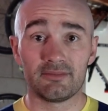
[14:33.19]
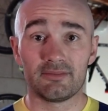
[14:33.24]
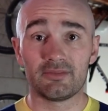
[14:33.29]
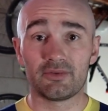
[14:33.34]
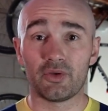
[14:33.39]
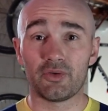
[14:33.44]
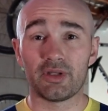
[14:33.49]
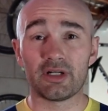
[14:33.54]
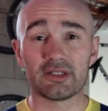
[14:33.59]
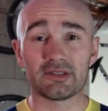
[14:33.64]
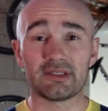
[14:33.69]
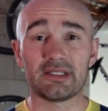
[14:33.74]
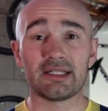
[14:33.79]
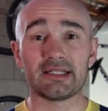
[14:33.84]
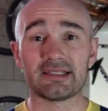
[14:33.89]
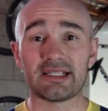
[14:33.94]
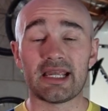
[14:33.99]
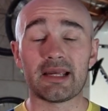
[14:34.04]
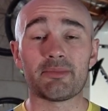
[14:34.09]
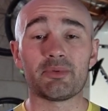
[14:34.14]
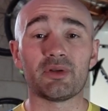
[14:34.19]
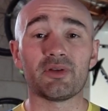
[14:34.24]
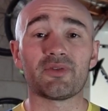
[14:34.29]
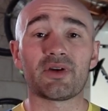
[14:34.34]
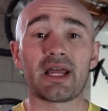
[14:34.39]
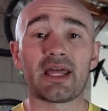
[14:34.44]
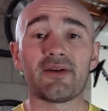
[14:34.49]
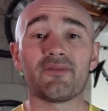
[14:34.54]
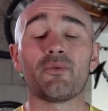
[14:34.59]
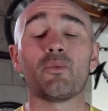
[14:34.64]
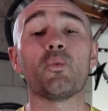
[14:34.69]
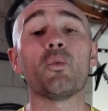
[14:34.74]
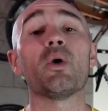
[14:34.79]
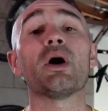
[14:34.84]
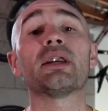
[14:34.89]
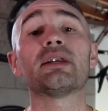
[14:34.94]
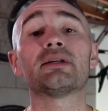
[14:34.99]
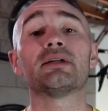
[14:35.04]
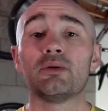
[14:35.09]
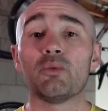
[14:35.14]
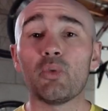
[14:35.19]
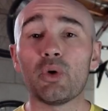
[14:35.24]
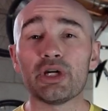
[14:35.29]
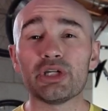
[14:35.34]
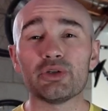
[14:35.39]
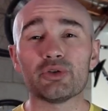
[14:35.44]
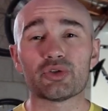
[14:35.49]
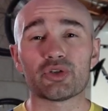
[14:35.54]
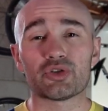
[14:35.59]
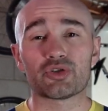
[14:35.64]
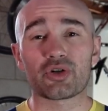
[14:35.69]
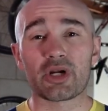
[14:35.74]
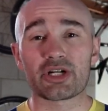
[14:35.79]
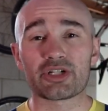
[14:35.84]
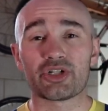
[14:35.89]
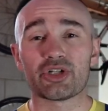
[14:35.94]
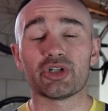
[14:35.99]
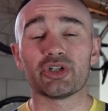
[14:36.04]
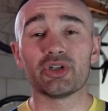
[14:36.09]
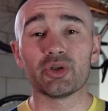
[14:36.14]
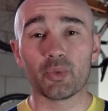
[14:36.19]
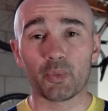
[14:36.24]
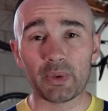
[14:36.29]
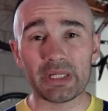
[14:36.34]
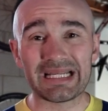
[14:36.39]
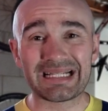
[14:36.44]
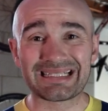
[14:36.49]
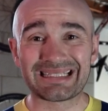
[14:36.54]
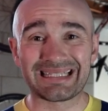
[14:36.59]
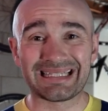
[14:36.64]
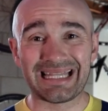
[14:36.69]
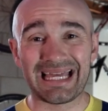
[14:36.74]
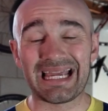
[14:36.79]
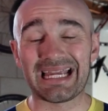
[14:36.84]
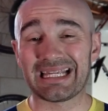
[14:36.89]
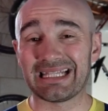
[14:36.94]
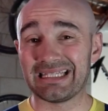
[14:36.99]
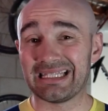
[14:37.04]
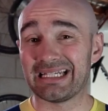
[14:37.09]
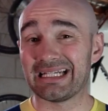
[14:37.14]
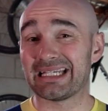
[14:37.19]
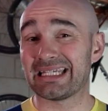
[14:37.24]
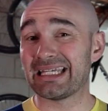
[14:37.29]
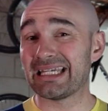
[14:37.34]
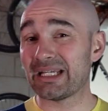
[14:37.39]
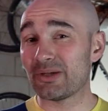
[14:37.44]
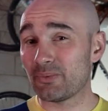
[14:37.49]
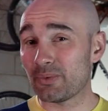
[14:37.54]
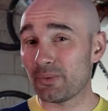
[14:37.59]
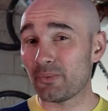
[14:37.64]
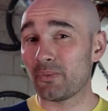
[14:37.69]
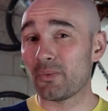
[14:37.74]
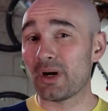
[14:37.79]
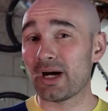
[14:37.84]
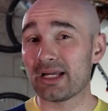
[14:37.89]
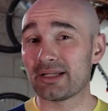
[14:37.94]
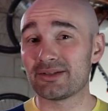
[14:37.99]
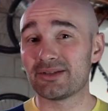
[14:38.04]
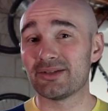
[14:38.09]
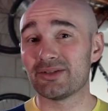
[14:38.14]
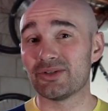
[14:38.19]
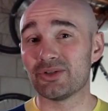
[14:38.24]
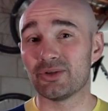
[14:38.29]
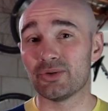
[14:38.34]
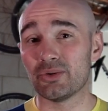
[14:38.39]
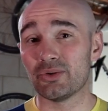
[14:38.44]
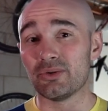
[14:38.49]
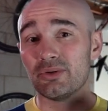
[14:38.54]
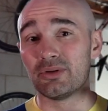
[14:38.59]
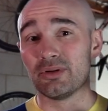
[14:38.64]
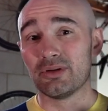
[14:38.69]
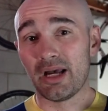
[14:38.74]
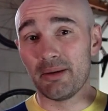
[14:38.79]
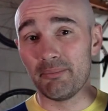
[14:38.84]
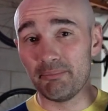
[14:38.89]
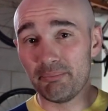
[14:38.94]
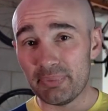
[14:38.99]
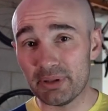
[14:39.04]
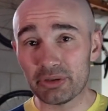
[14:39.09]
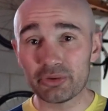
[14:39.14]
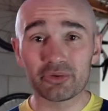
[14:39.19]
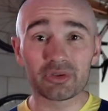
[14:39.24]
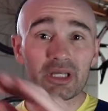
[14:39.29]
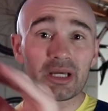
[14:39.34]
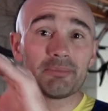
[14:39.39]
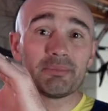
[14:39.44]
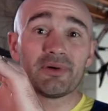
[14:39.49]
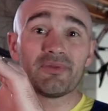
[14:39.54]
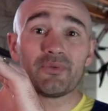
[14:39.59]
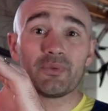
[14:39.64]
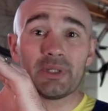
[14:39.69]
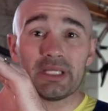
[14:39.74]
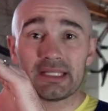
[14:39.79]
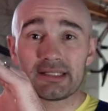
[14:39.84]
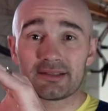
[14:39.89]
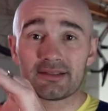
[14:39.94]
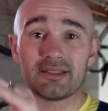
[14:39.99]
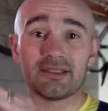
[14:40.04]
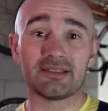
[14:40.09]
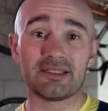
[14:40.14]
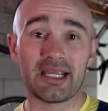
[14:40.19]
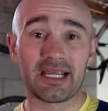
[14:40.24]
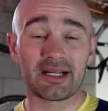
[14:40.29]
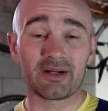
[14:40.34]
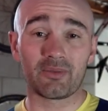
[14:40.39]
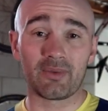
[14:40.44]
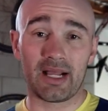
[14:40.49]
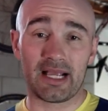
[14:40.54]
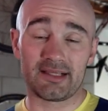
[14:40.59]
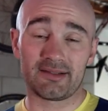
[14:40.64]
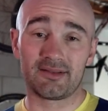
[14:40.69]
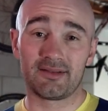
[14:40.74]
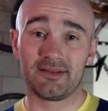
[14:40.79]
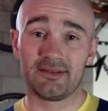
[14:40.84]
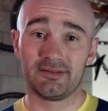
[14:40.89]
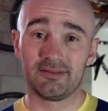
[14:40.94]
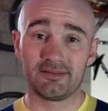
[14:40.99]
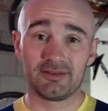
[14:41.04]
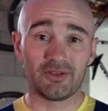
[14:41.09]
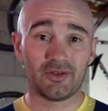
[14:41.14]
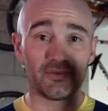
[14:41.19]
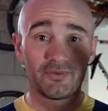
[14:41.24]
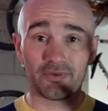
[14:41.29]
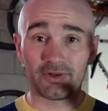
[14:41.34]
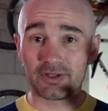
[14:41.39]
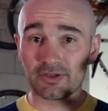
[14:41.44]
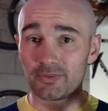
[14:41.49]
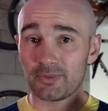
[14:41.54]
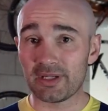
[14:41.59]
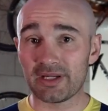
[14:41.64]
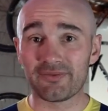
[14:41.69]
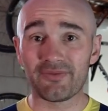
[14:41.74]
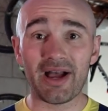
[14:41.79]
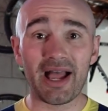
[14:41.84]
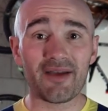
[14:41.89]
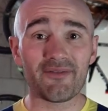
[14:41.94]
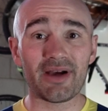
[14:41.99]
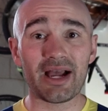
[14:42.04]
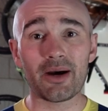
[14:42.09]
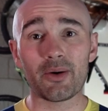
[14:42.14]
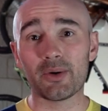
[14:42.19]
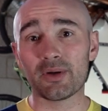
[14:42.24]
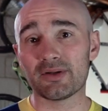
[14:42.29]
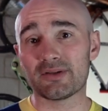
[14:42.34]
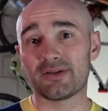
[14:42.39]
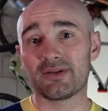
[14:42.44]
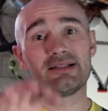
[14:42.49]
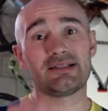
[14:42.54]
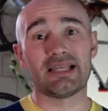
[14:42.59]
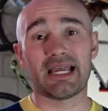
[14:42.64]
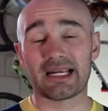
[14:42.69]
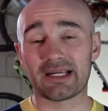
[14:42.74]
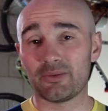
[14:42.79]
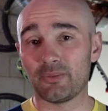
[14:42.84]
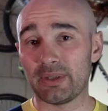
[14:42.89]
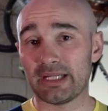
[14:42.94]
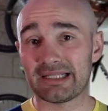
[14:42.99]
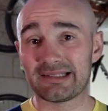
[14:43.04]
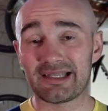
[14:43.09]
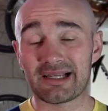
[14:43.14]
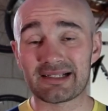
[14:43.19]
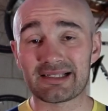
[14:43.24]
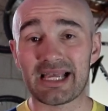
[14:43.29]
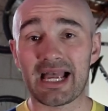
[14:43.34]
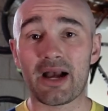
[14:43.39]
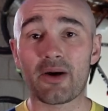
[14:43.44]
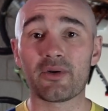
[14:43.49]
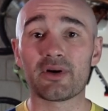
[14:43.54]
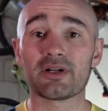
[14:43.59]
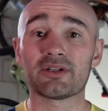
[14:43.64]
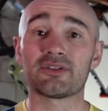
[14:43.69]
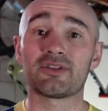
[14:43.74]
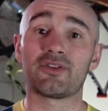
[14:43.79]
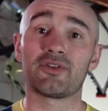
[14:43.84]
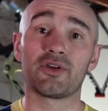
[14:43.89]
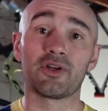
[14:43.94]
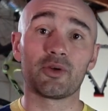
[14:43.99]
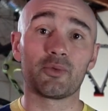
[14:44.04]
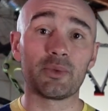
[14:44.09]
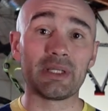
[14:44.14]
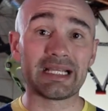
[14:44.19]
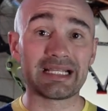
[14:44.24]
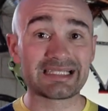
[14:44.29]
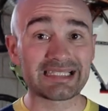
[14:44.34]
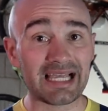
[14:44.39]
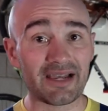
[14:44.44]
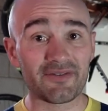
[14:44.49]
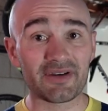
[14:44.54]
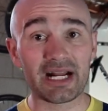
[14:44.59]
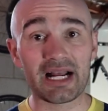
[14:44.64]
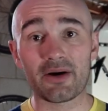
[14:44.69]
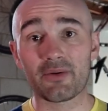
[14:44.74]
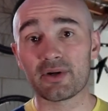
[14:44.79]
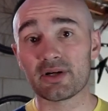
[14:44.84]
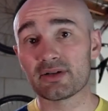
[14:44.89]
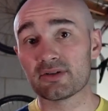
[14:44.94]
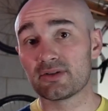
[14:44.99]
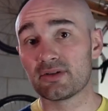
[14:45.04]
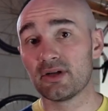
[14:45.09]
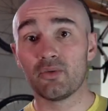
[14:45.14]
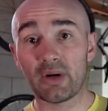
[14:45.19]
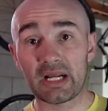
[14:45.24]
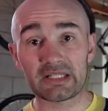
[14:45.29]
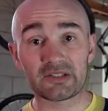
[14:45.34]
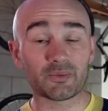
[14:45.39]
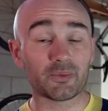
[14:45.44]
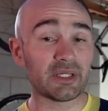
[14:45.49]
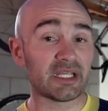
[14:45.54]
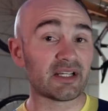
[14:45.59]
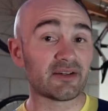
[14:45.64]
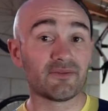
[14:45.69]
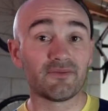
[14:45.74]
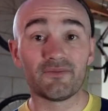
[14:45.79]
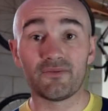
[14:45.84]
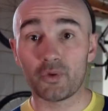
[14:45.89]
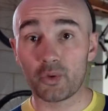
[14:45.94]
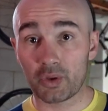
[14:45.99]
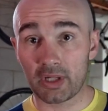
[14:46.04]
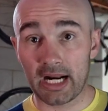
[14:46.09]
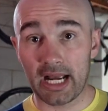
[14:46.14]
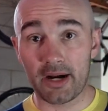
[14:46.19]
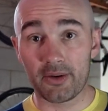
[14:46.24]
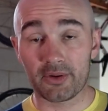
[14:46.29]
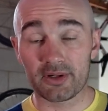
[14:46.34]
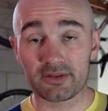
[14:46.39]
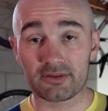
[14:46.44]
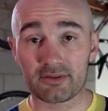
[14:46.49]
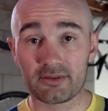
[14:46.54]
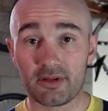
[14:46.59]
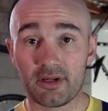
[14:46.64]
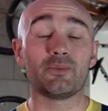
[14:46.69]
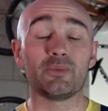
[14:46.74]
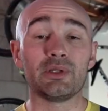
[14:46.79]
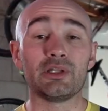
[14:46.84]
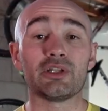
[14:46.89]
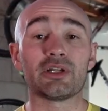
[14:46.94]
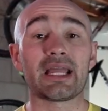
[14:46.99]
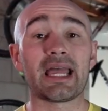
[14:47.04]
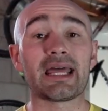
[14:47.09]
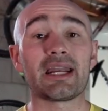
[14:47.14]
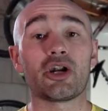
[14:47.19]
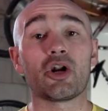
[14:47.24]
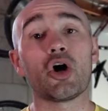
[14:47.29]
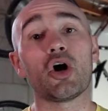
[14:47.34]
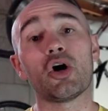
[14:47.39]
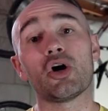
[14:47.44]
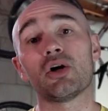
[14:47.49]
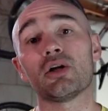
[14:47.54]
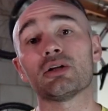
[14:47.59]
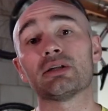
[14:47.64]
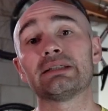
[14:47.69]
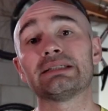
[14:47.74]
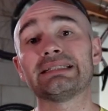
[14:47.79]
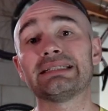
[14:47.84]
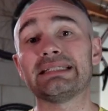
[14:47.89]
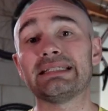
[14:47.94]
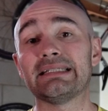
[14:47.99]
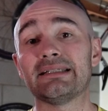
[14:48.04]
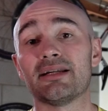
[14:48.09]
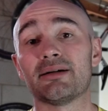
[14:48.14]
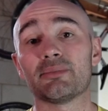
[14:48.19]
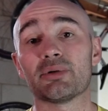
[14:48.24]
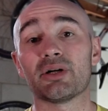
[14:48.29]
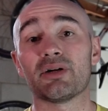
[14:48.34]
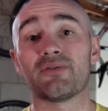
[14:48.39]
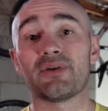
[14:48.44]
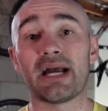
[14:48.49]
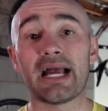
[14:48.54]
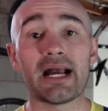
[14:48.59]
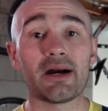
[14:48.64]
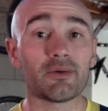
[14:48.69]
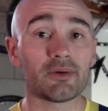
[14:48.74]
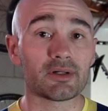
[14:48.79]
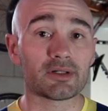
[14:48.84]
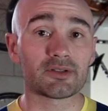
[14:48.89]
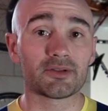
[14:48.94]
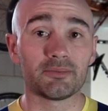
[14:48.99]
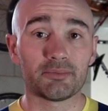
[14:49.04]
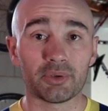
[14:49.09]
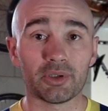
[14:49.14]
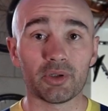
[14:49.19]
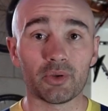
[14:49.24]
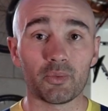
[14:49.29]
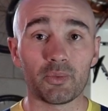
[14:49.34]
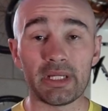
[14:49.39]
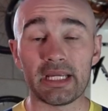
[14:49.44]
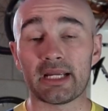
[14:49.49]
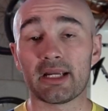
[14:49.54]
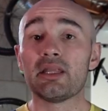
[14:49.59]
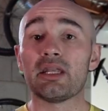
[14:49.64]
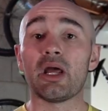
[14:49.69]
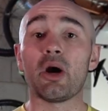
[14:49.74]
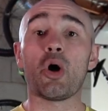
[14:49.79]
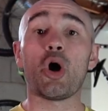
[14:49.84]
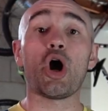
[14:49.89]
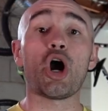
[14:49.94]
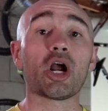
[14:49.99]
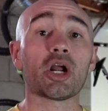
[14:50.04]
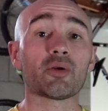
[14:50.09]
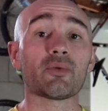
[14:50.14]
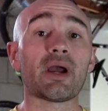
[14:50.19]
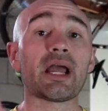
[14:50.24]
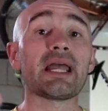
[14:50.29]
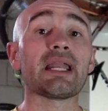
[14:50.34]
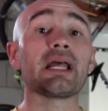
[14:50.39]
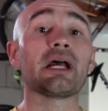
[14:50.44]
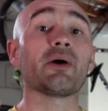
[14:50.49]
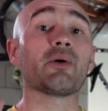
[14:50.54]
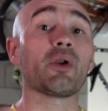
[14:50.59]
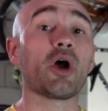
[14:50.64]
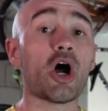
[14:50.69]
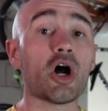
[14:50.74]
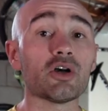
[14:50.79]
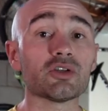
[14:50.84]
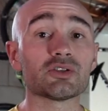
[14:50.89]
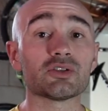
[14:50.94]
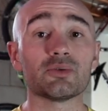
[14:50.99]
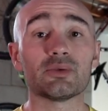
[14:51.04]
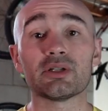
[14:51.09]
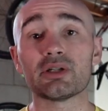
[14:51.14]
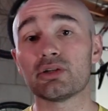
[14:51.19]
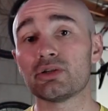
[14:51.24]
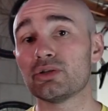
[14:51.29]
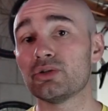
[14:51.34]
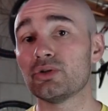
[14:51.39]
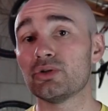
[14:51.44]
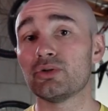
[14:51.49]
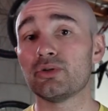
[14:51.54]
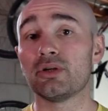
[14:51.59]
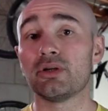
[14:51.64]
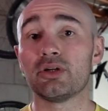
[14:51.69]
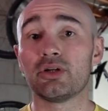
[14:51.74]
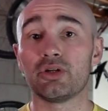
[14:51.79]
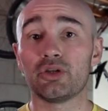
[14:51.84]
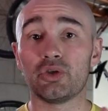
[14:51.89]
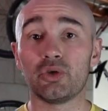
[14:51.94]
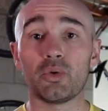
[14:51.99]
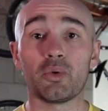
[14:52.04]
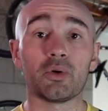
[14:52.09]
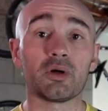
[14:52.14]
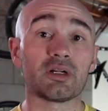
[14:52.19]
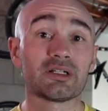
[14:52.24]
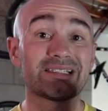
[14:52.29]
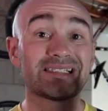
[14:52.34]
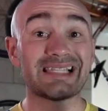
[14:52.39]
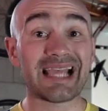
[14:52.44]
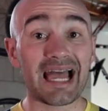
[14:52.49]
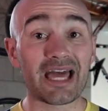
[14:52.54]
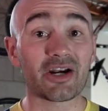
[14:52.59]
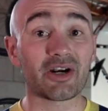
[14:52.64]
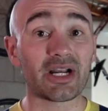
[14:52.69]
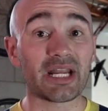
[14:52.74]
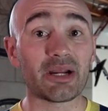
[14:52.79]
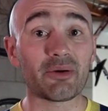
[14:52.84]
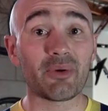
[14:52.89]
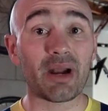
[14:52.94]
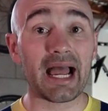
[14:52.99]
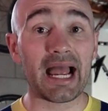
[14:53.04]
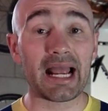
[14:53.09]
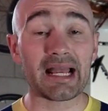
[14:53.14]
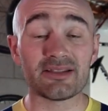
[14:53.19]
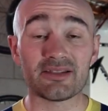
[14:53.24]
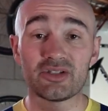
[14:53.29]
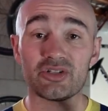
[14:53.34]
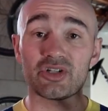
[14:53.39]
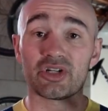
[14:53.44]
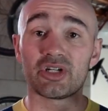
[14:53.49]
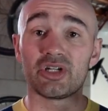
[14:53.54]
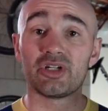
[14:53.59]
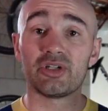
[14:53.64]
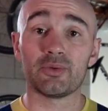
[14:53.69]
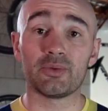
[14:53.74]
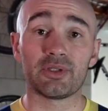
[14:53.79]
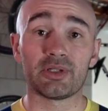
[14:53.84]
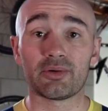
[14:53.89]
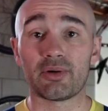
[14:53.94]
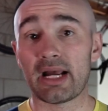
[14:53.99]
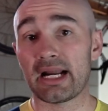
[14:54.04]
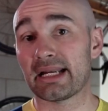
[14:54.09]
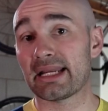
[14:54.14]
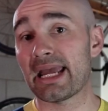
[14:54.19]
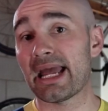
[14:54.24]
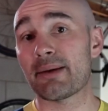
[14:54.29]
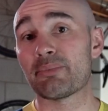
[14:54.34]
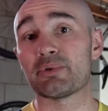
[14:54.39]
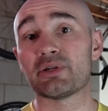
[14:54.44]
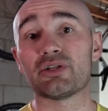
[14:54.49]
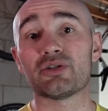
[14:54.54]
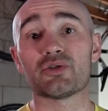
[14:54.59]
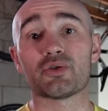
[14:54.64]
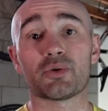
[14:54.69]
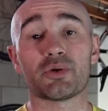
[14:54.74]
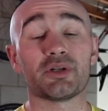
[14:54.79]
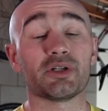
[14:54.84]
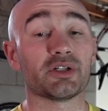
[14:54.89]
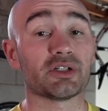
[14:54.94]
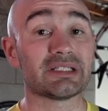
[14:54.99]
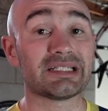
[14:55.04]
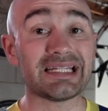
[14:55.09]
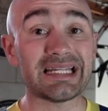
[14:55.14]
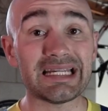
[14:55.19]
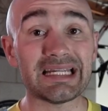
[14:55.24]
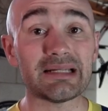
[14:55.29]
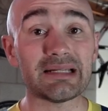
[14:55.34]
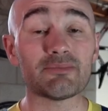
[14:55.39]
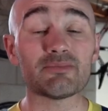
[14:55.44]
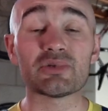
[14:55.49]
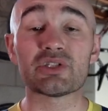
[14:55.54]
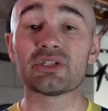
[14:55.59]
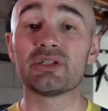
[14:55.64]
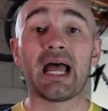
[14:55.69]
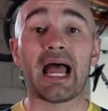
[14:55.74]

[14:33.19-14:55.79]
So there's an example of kind of what, what you should structure your weeks like. And then again, we want to do a buildup of weeks, then take a rest. So first week, five hours, second week, six hours, third week, seven hours, rest week, four hours. We look at it all in number of hours per week. Now a hard ride, I would also include your Saturday rides that you're gonna do with your ride captains or your teams.